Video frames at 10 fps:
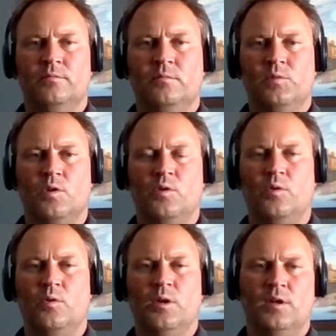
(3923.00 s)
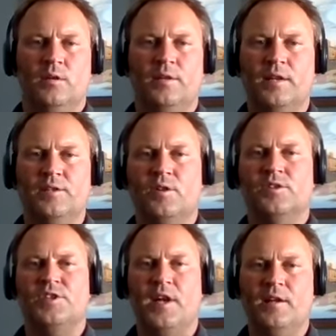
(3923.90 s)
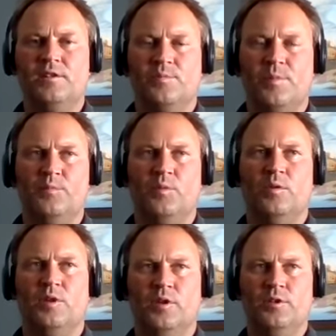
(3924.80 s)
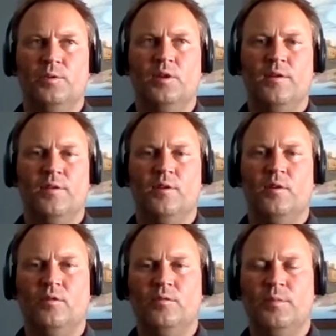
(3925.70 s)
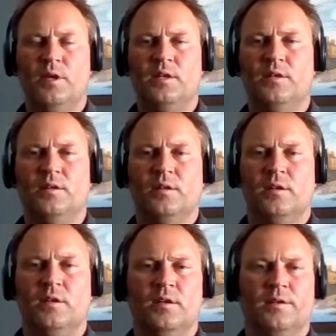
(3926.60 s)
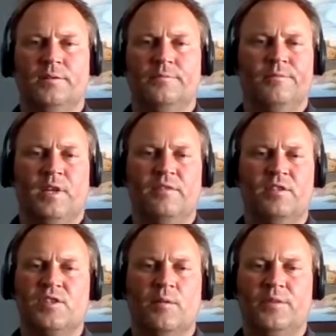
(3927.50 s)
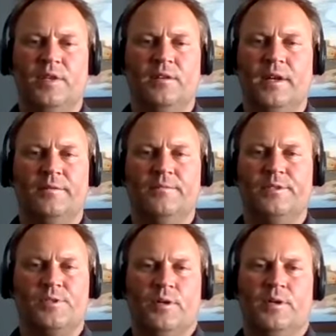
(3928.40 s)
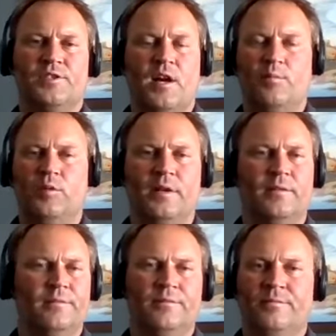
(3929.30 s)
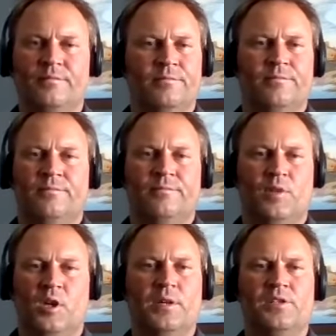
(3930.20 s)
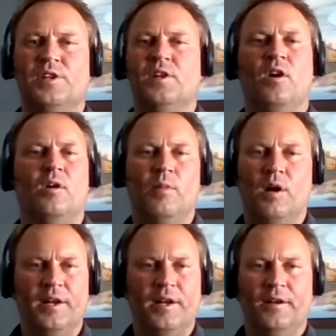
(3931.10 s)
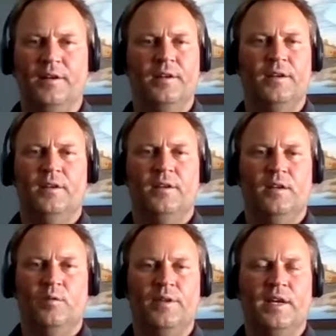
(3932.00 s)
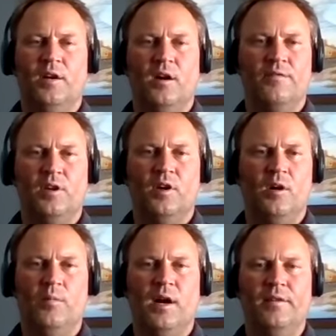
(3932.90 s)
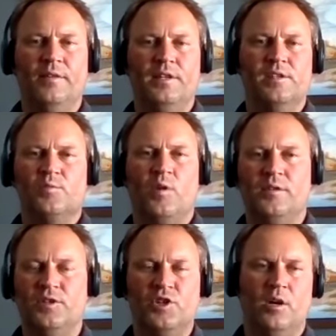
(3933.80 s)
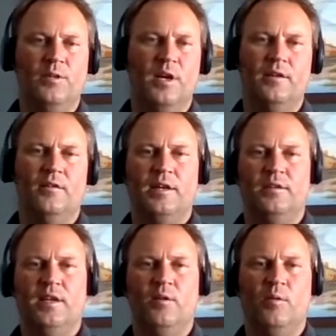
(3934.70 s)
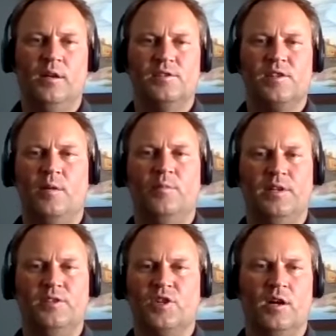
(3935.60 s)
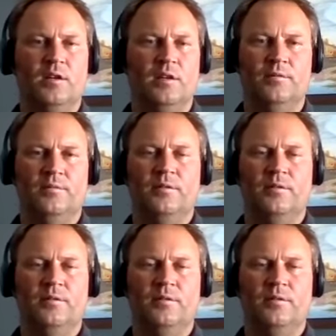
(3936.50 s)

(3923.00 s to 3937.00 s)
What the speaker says: So the answer is yes, people could do it on their own, but even something like soil sampling, they're busy combining. When they get off the combine, they just want the job done, right? They don't want a sampling truck and,